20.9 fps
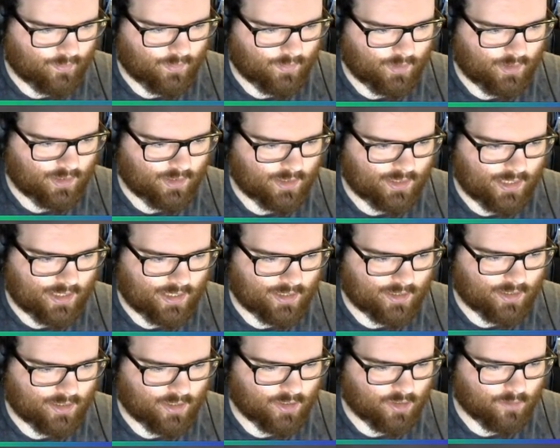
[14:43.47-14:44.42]
6 is
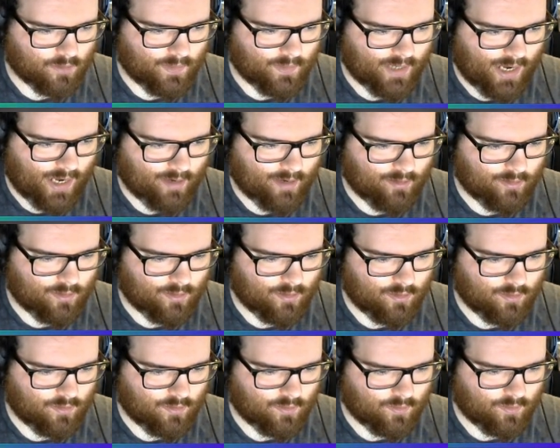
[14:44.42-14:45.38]
going to come
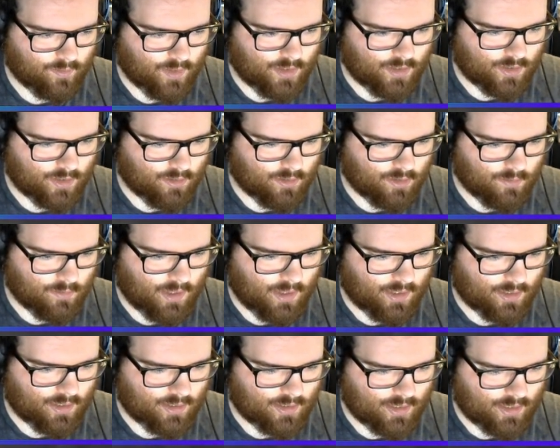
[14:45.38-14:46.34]
down, which is going to make
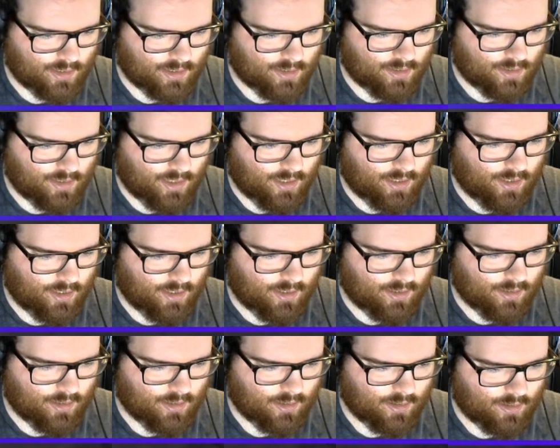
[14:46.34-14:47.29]
this
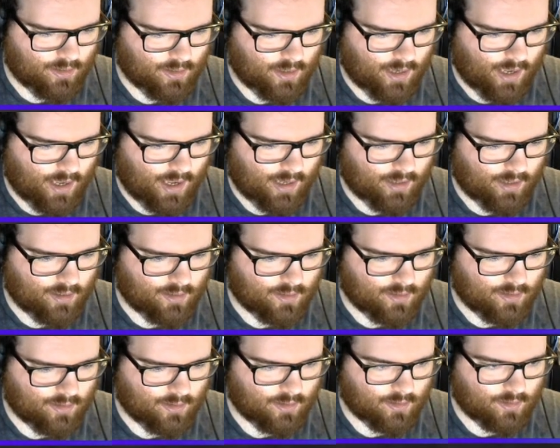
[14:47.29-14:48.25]
16
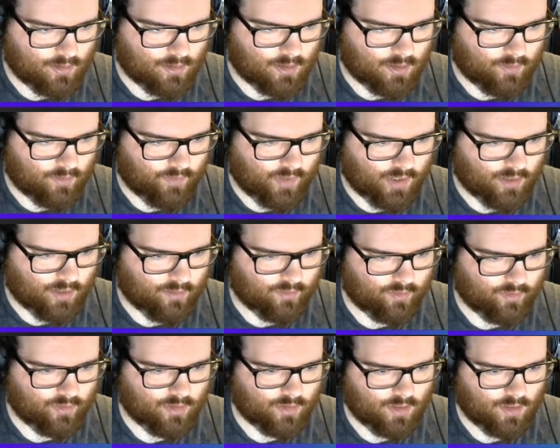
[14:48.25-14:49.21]
x to the
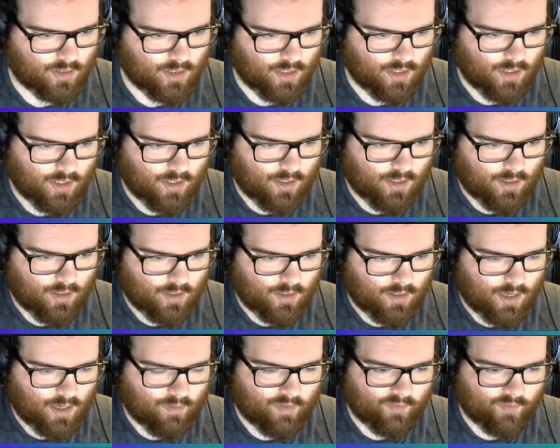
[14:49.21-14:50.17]
5.
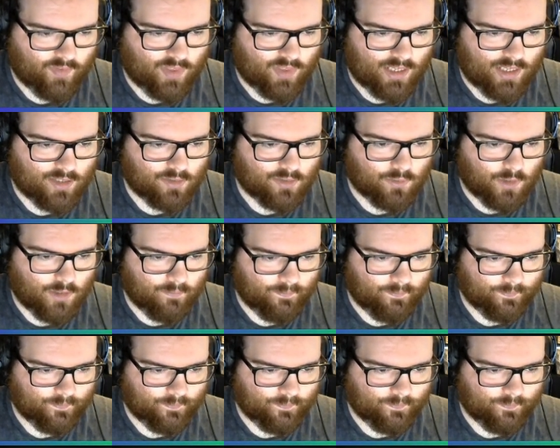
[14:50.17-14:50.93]
And then for this one,